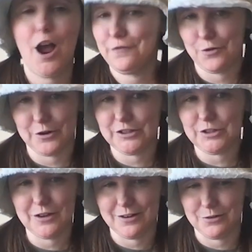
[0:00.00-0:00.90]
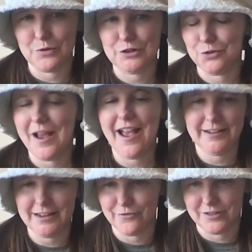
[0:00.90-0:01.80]
Of course, you can do
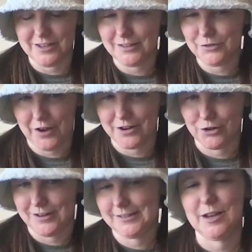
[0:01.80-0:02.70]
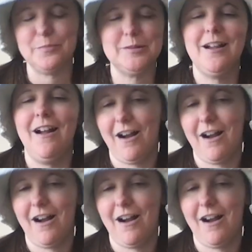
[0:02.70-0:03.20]
any of these fun dress ups